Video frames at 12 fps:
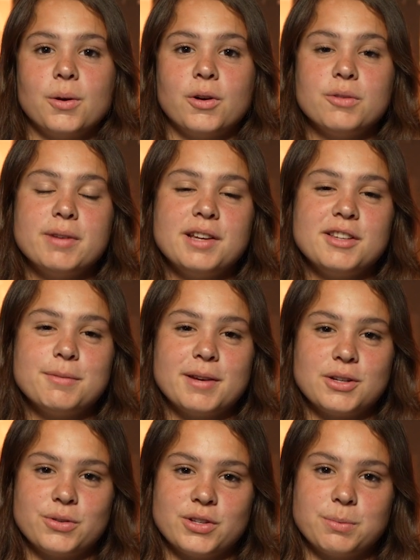What makes me
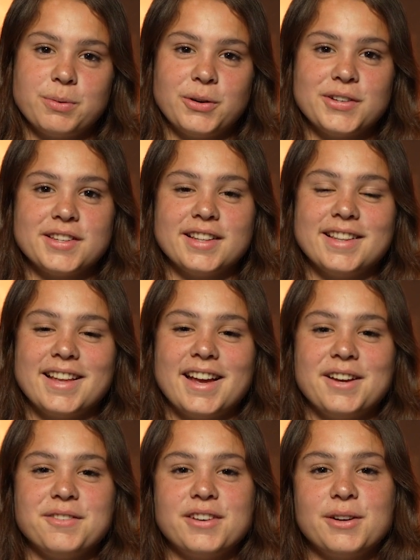special as a person? I
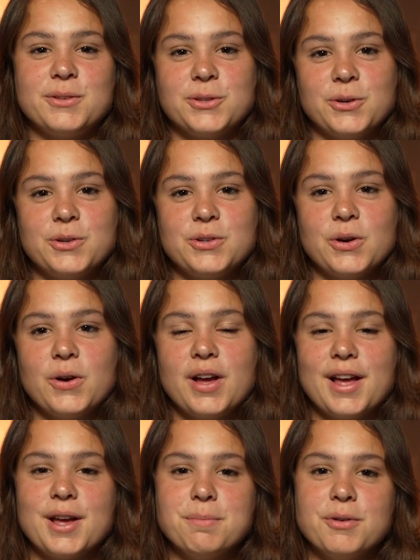am very social
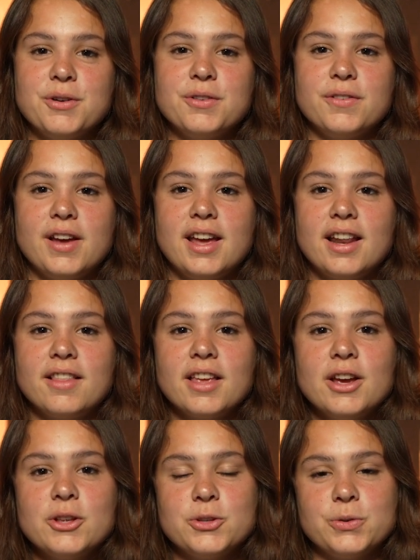and motivated
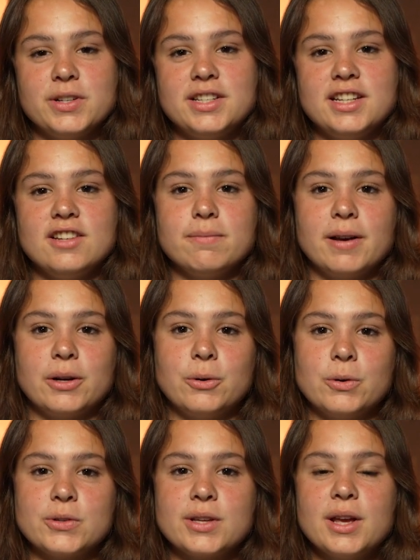to achieve my
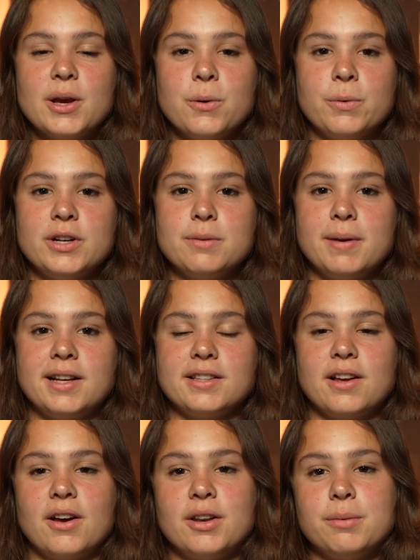goals, which makes
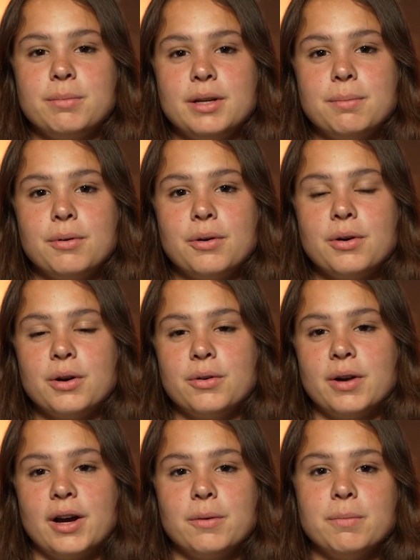other people
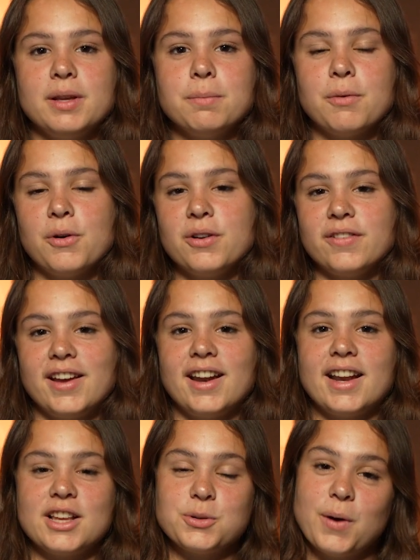around me
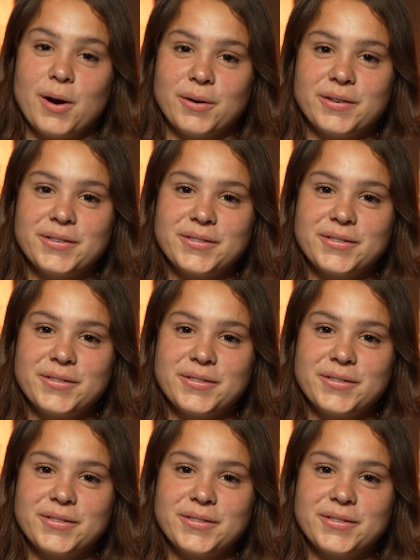motivated as well.